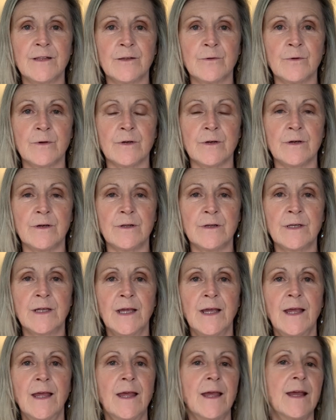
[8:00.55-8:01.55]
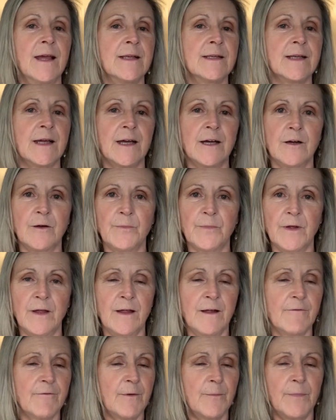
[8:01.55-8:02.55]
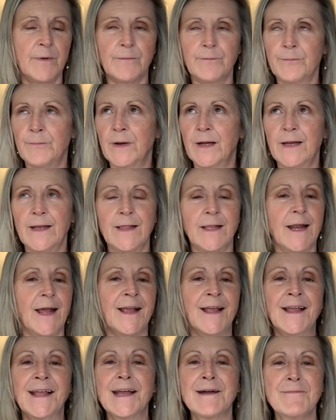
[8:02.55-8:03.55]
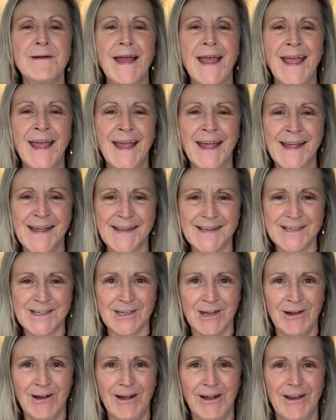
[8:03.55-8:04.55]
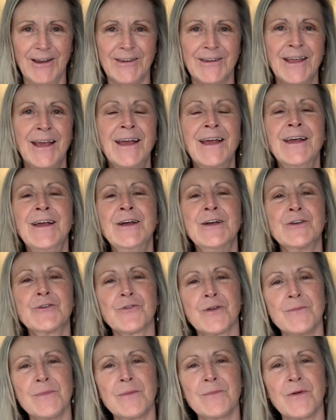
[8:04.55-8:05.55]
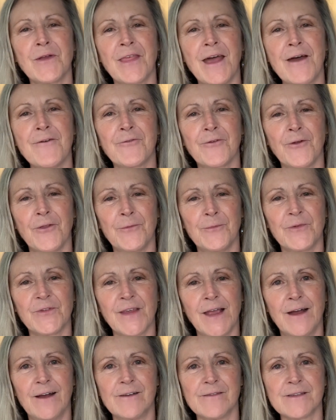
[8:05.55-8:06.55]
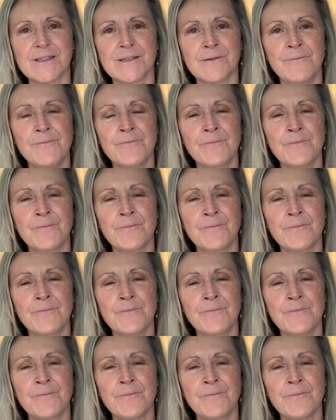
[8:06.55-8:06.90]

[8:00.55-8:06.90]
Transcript: the world, and to help everybody that I can get my hands on to remember that for themselves.